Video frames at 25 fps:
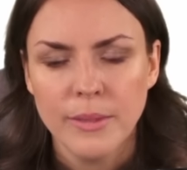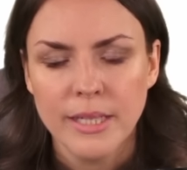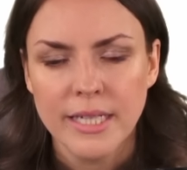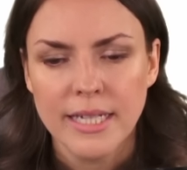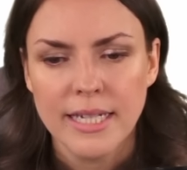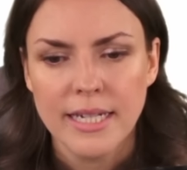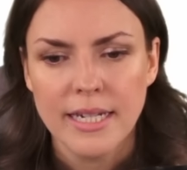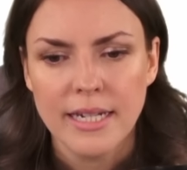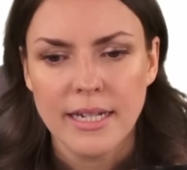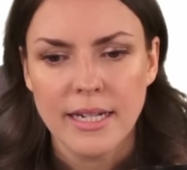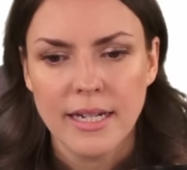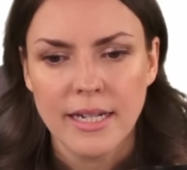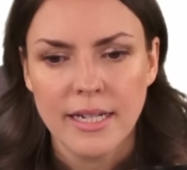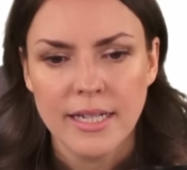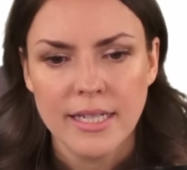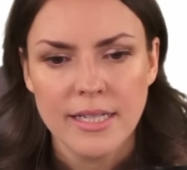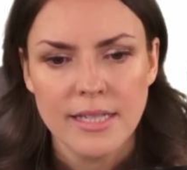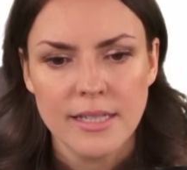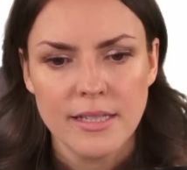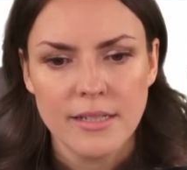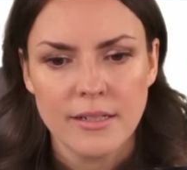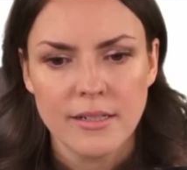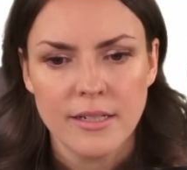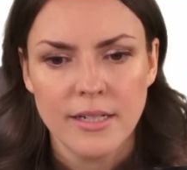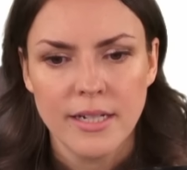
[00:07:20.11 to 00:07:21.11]
bit
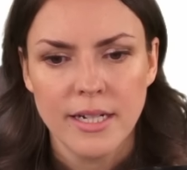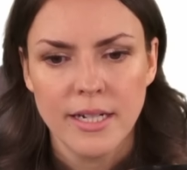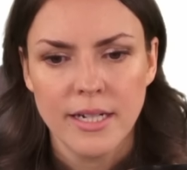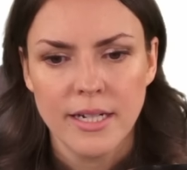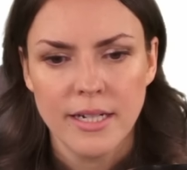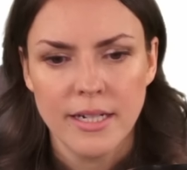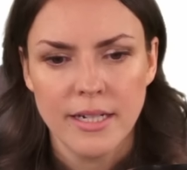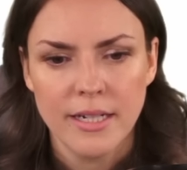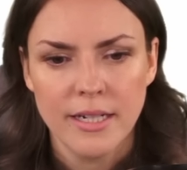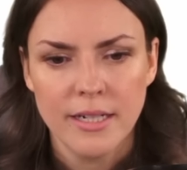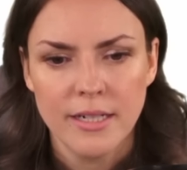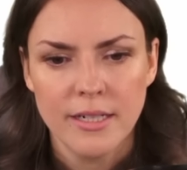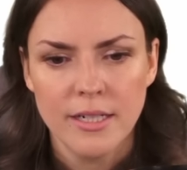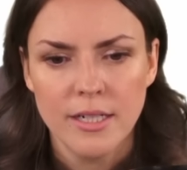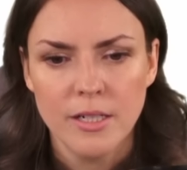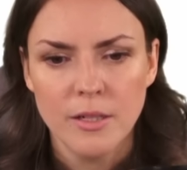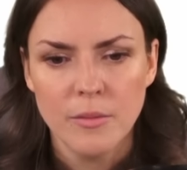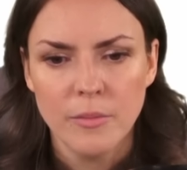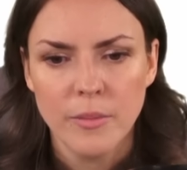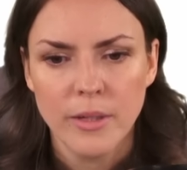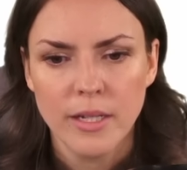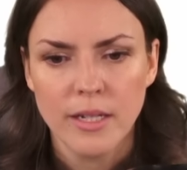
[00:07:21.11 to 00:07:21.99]
nicer here,